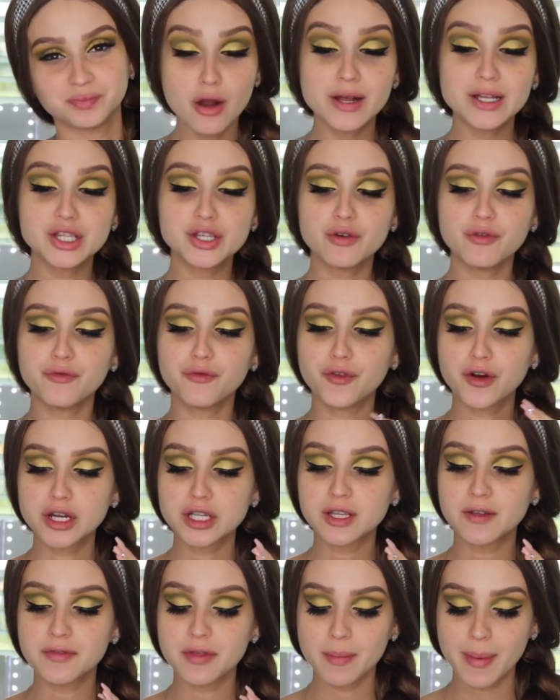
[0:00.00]
Alright, so
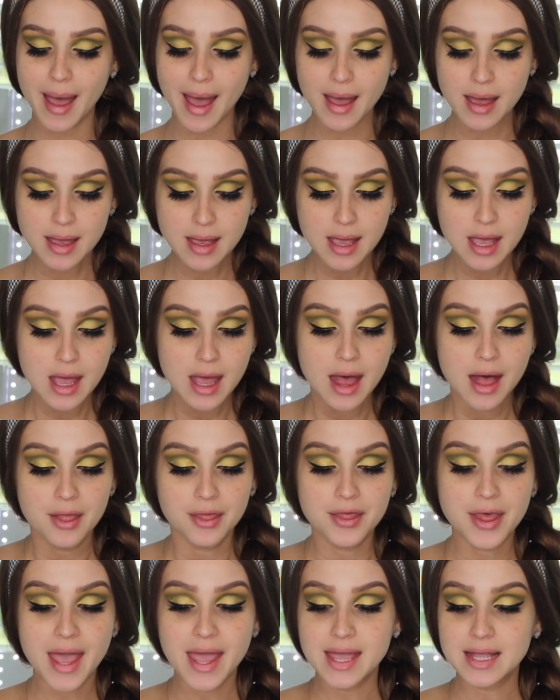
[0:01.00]
first off the bat,
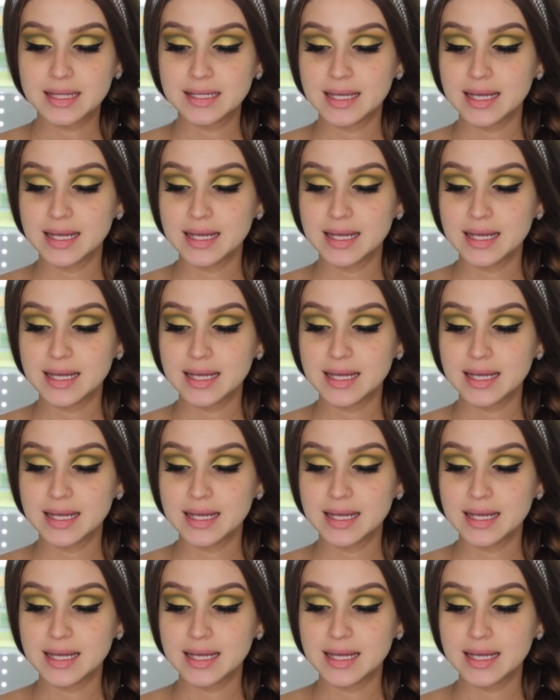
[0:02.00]
they